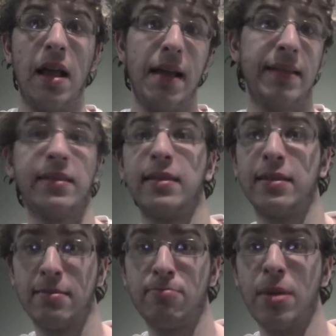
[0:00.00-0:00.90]
it
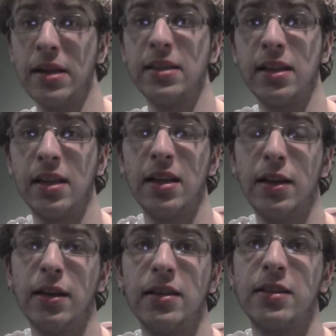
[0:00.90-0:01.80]

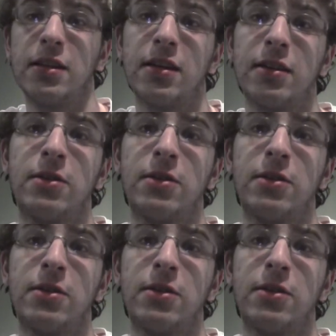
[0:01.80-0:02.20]
basically isn't